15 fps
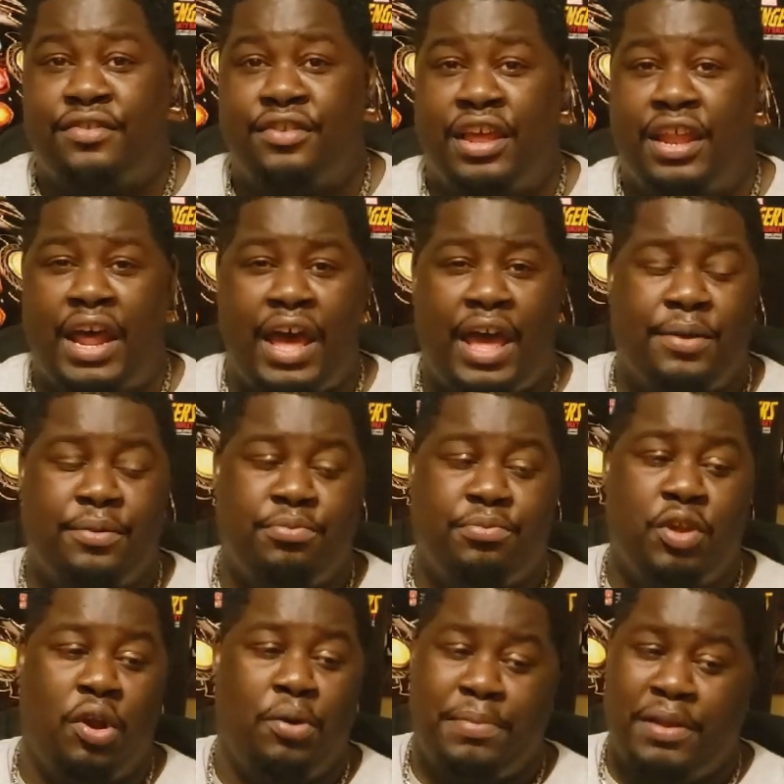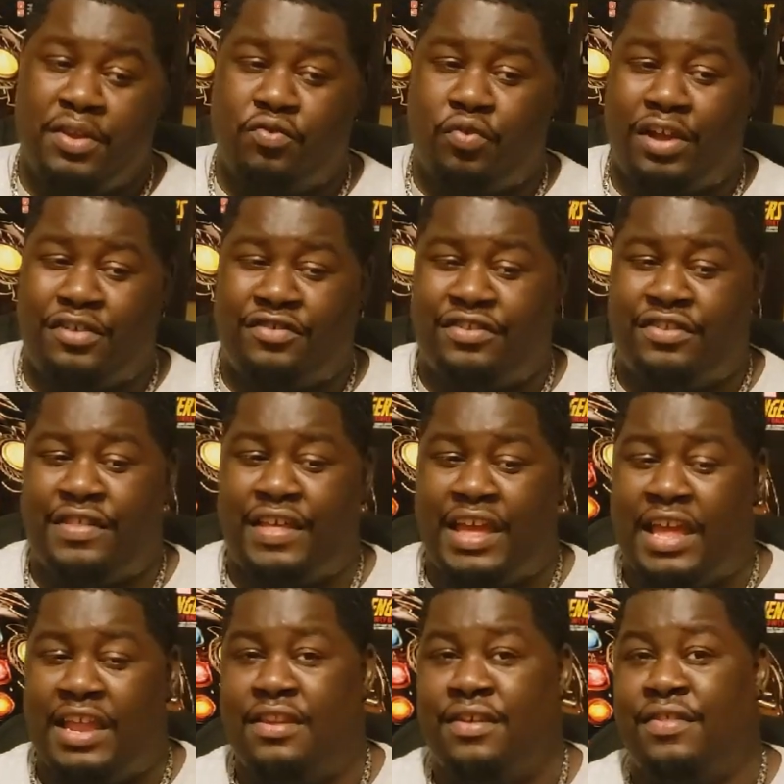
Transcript: and I binge watched it to the end